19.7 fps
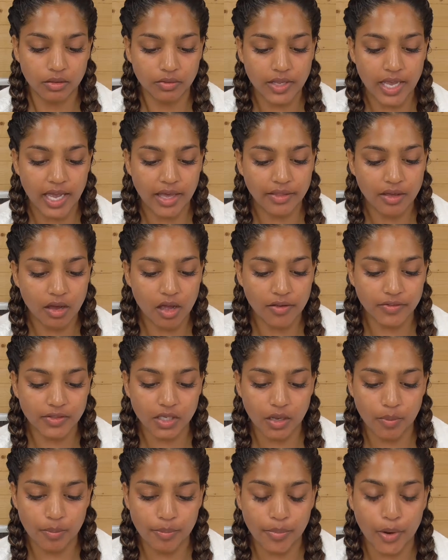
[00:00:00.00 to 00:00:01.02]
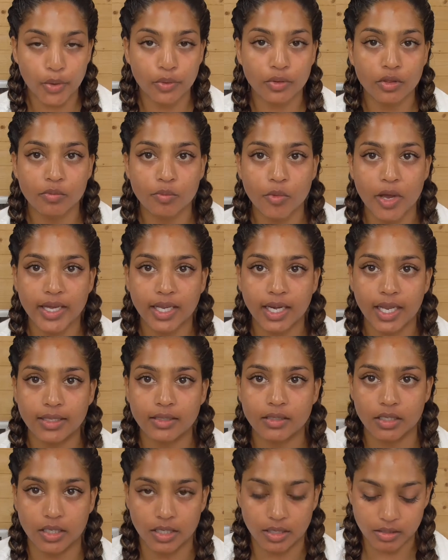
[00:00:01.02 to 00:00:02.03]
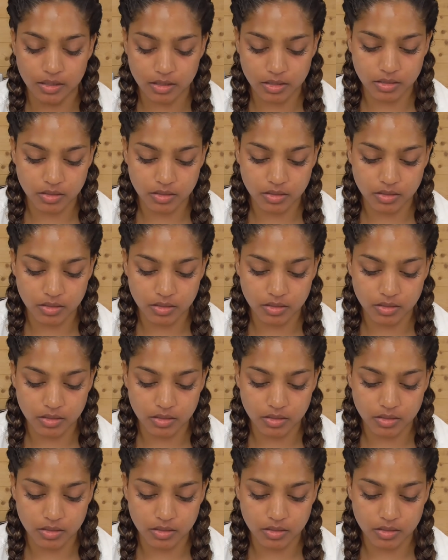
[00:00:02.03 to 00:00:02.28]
Now that I've done both of my cleanses,